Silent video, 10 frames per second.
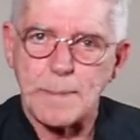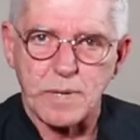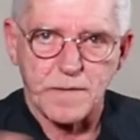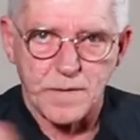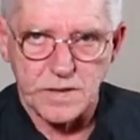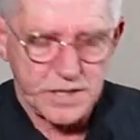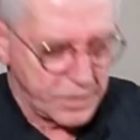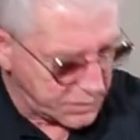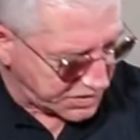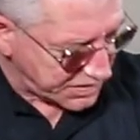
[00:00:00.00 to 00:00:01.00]
I prefer to
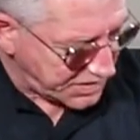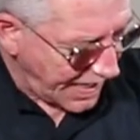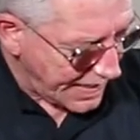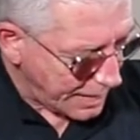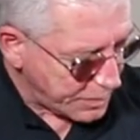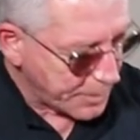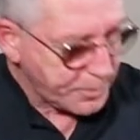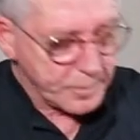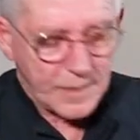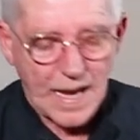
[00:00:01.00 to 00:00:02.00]
use a tab.
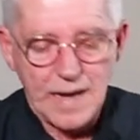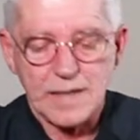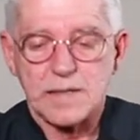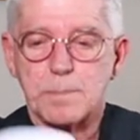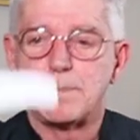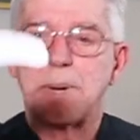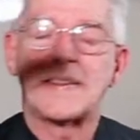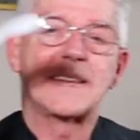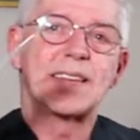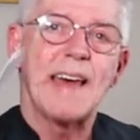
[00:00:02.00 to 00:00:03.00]

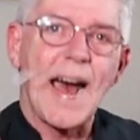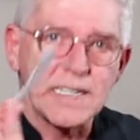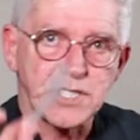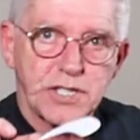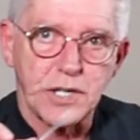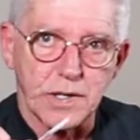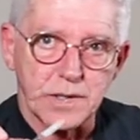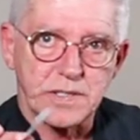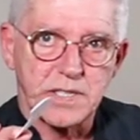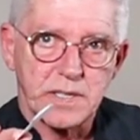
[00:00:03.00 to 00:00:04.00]
But that
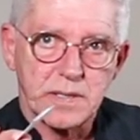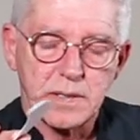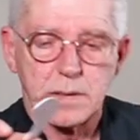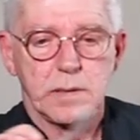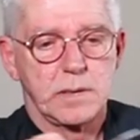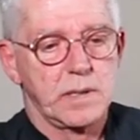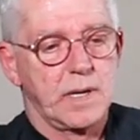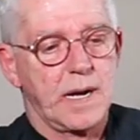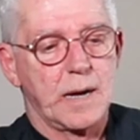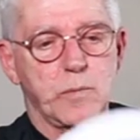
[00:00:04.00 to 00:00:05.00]
shirt
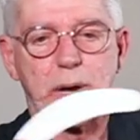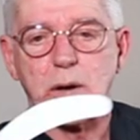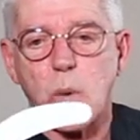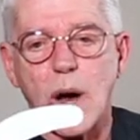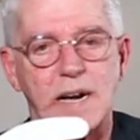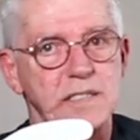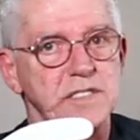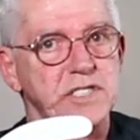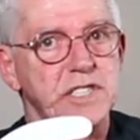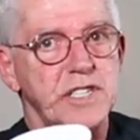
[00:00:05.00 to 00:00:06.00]

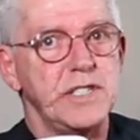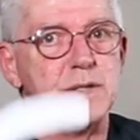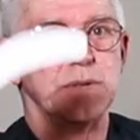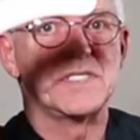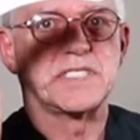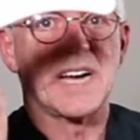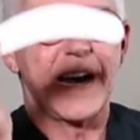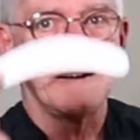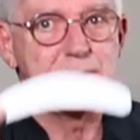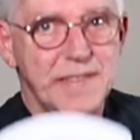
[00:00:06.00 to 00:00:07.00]
requires the use
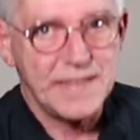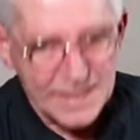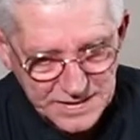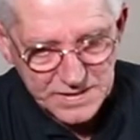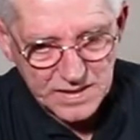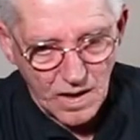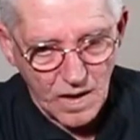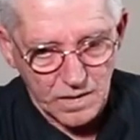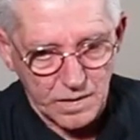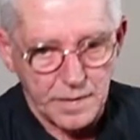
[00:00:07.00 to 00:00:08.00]
of this
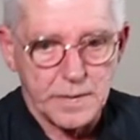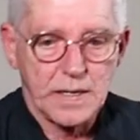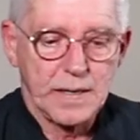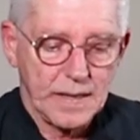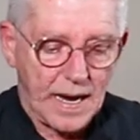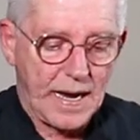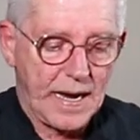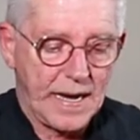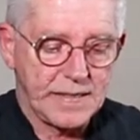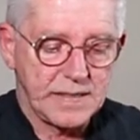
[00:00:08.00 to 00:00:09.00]
collar.
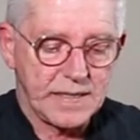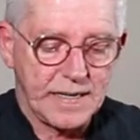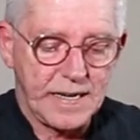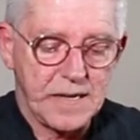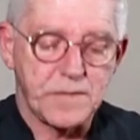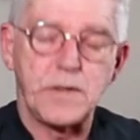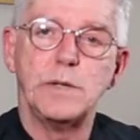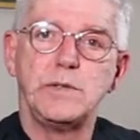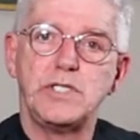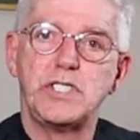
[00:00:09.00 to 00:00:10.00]
And if
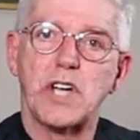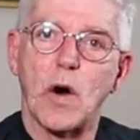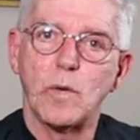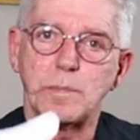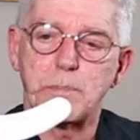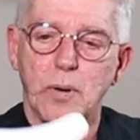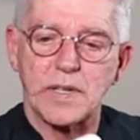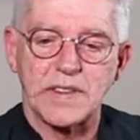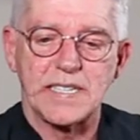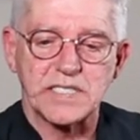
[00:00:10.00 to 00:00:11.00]
you don't
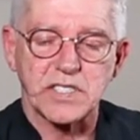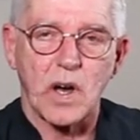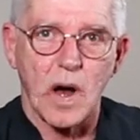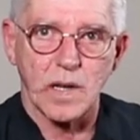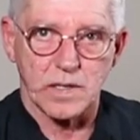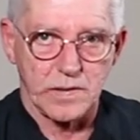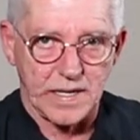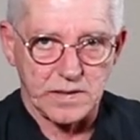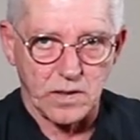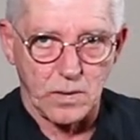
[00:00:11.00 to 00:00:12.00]
put this collar
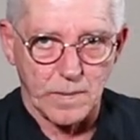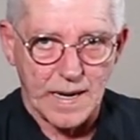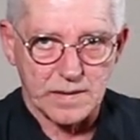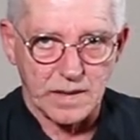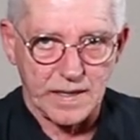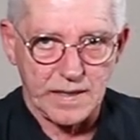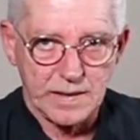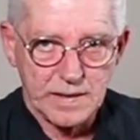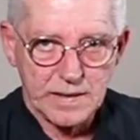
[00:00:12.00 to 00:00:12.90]
in correctly,